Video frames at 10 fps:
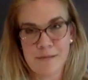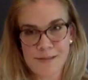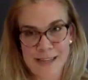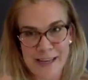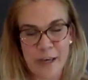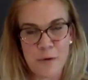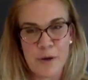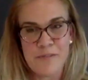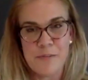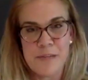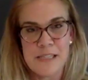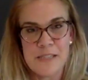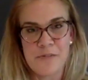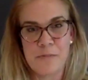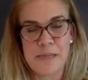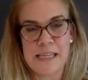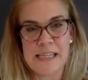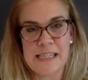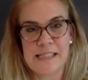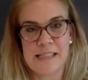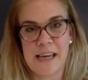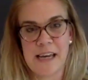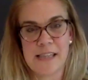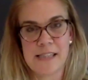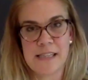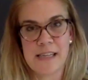taking away from this for me is that